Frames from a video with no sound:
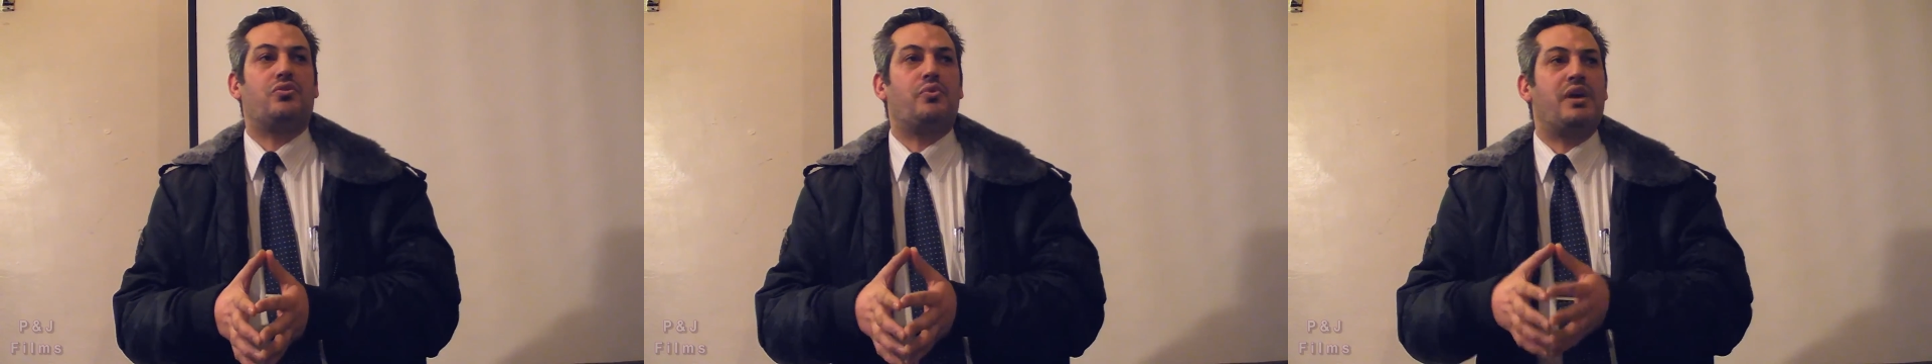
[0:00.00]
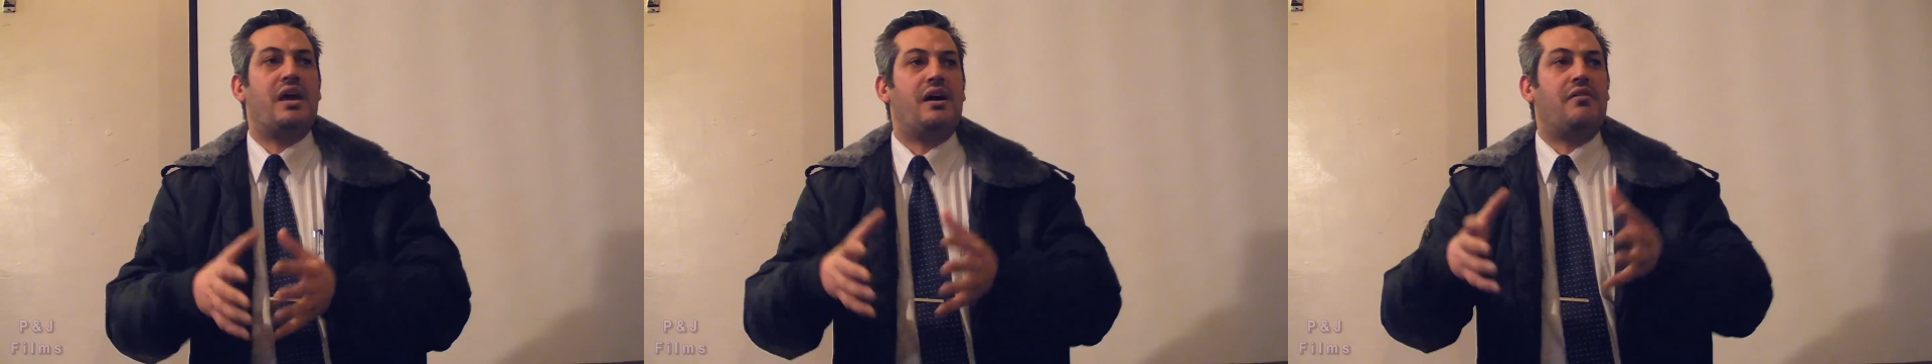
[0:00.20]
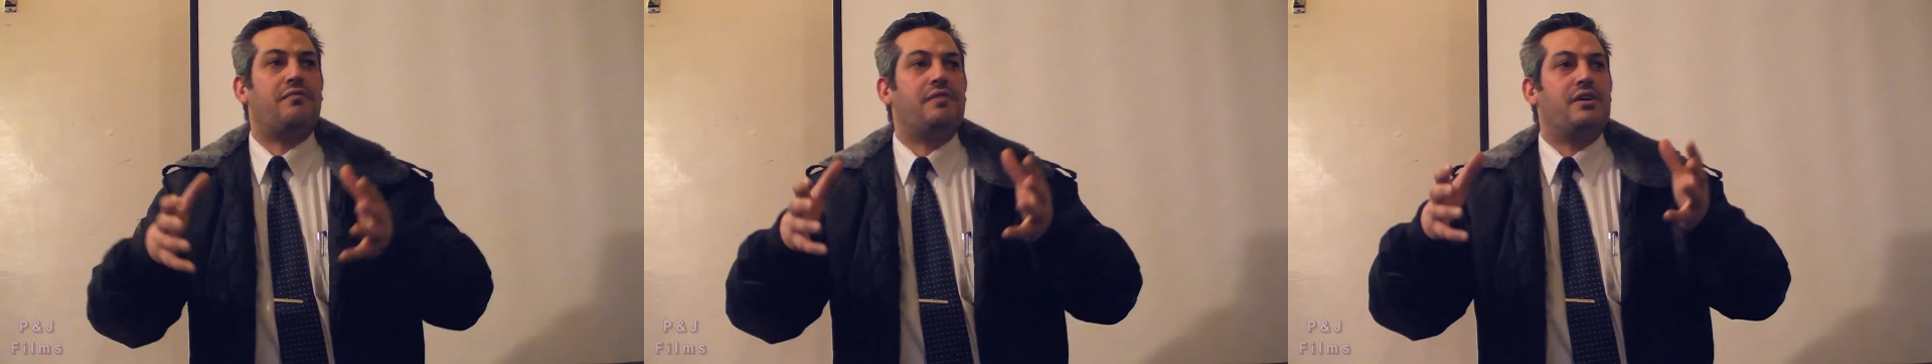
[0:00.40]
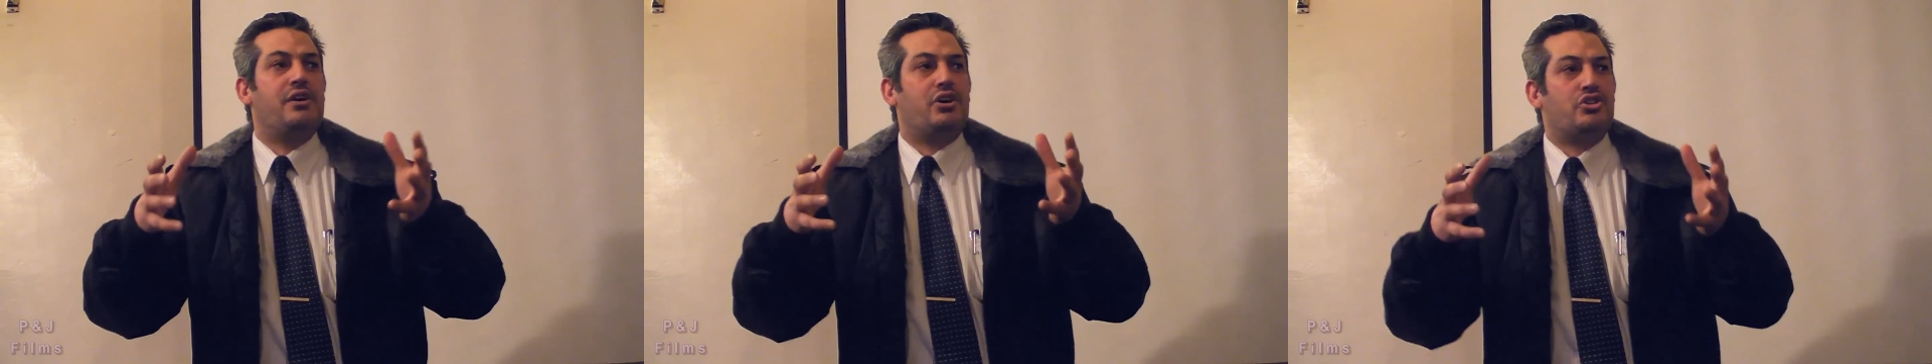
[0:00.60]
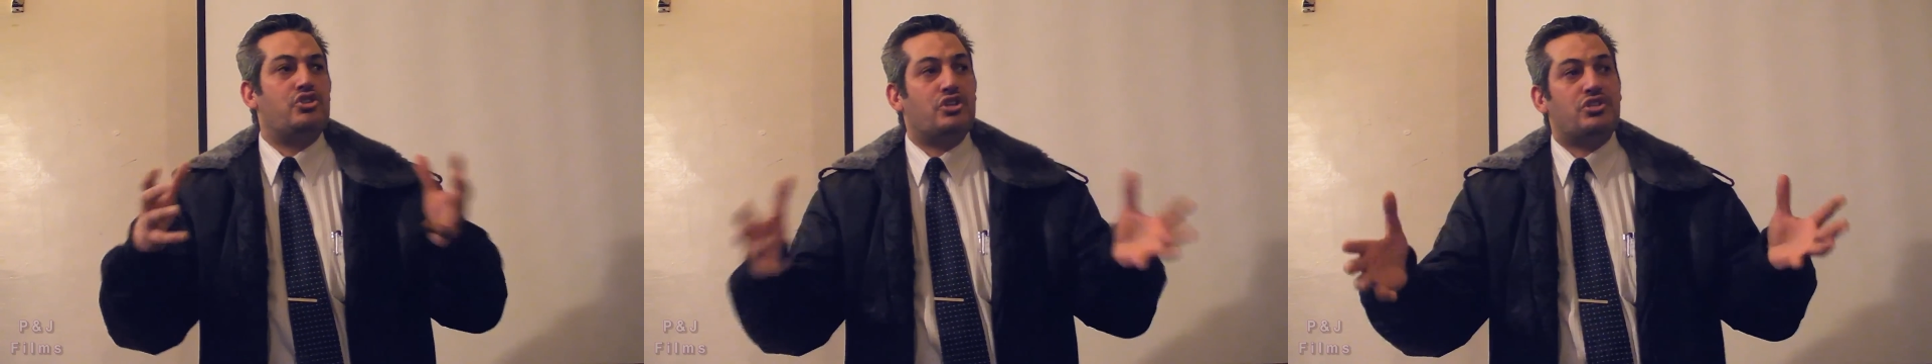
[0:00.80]
we have
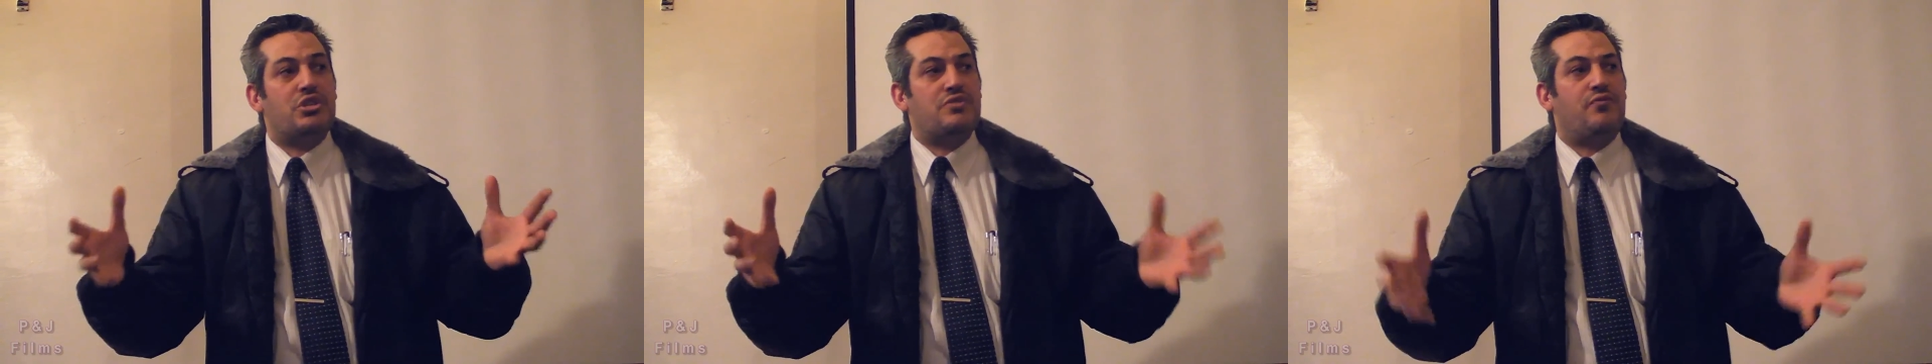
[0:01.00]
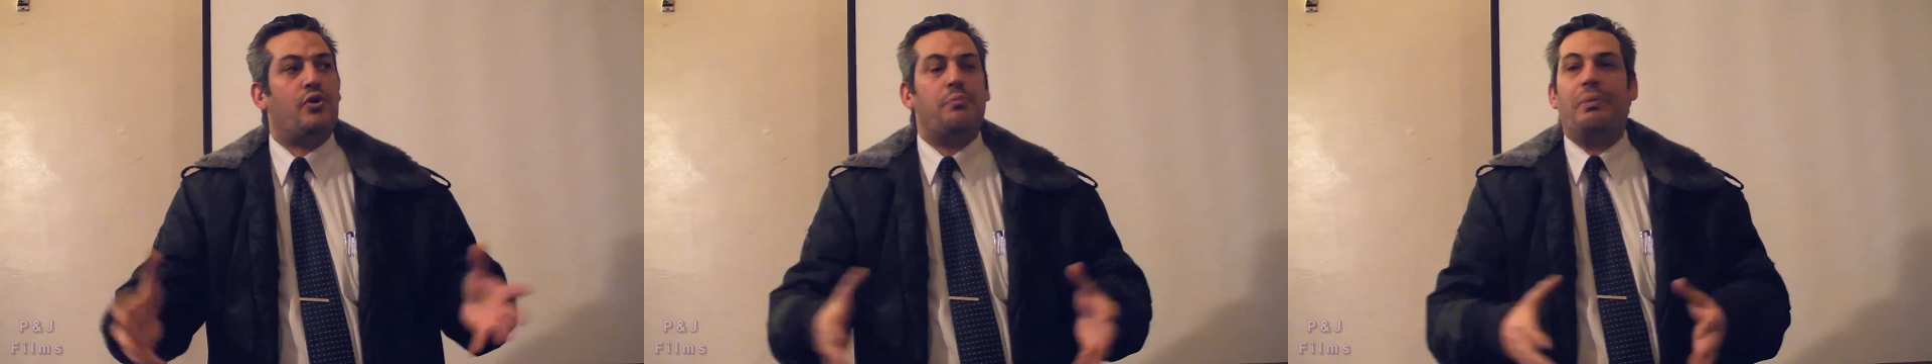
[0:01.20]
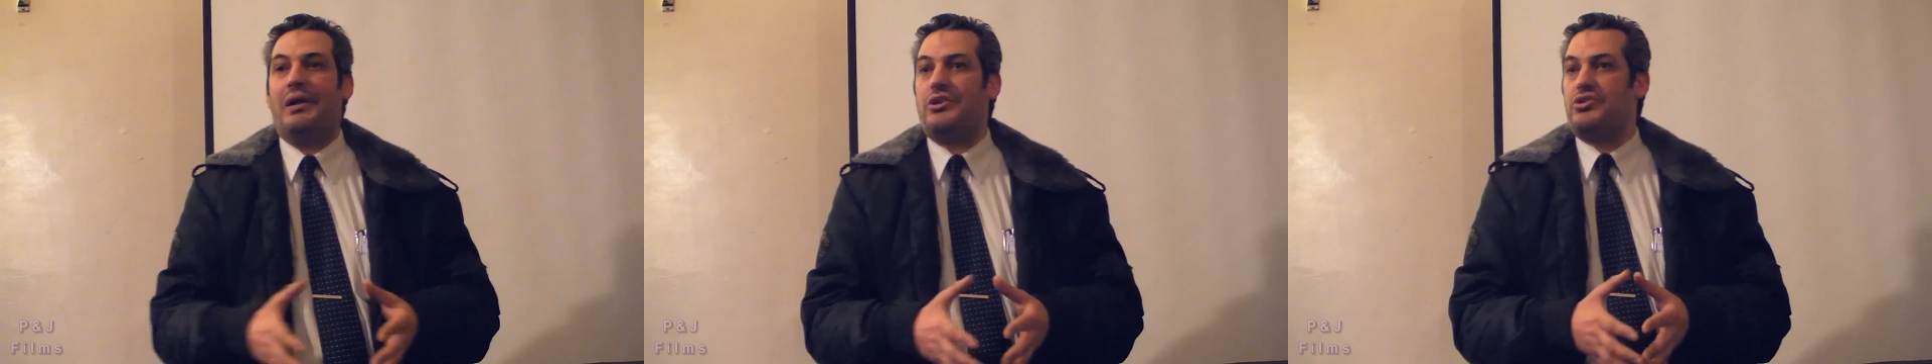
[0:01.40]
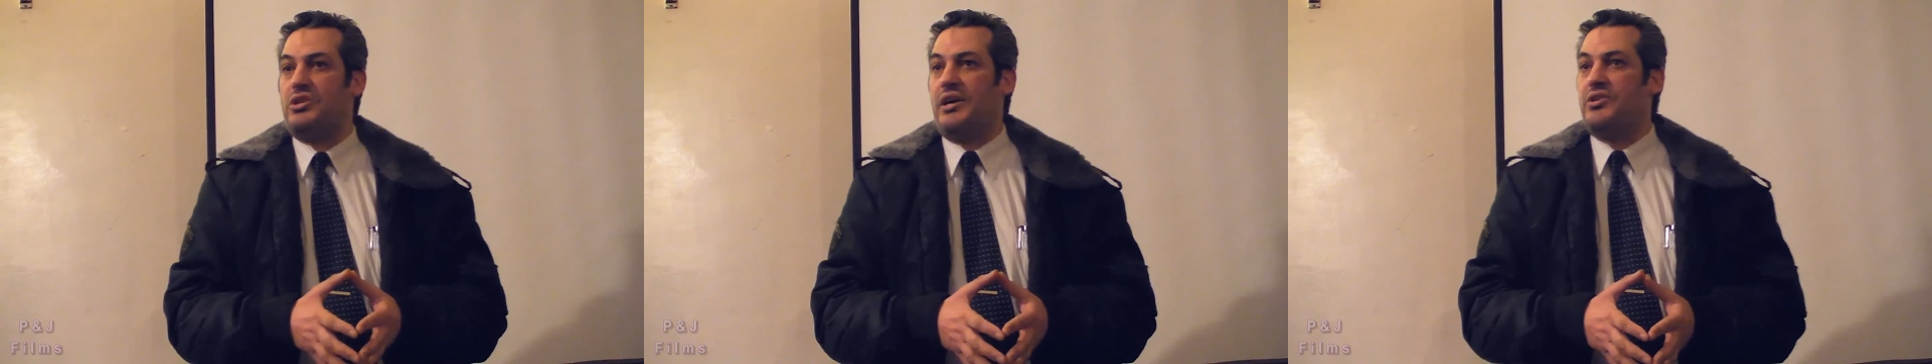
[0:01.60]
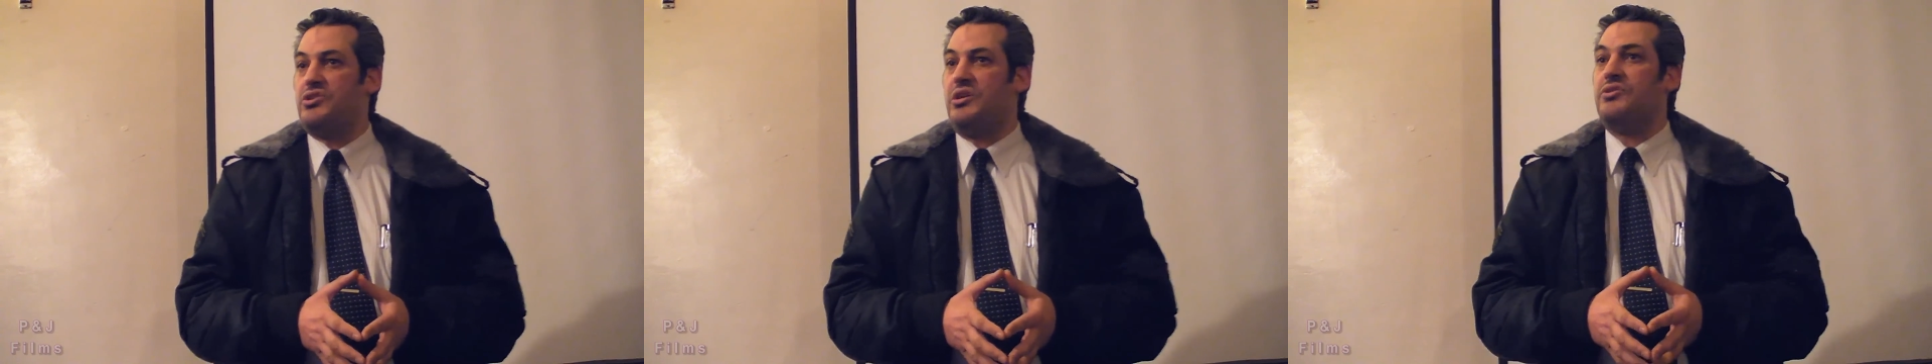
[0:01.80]
Justice for
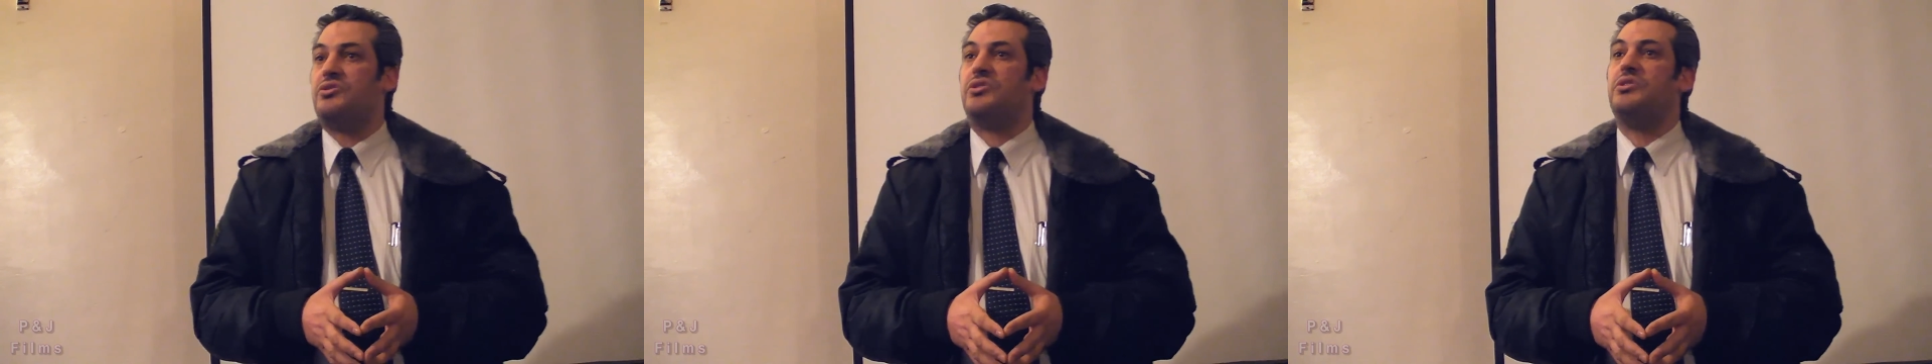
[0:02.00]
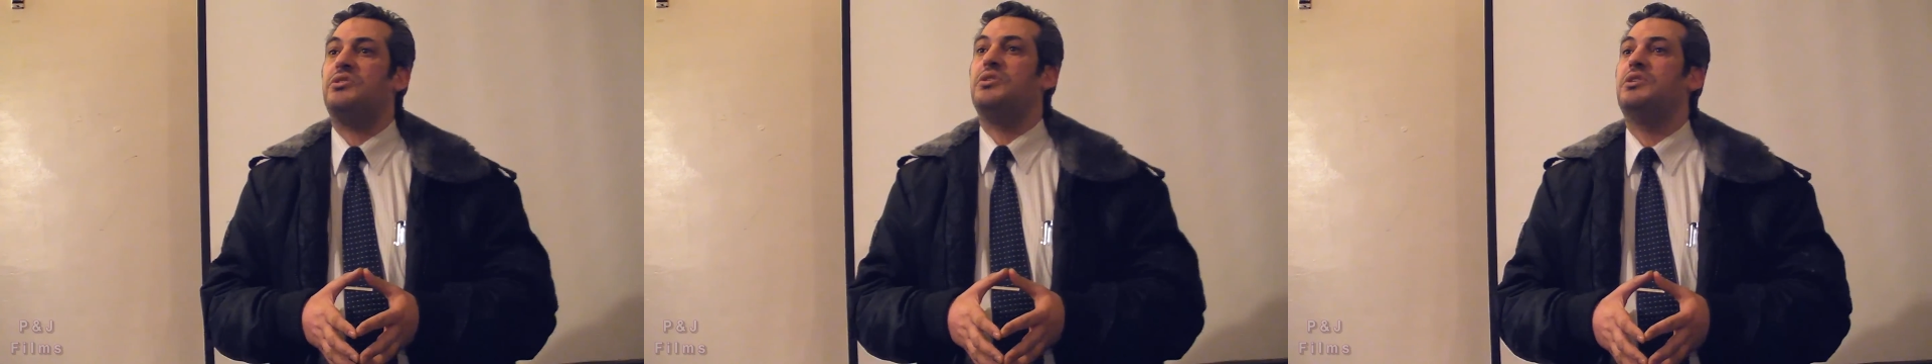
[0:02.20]
Palestine Center.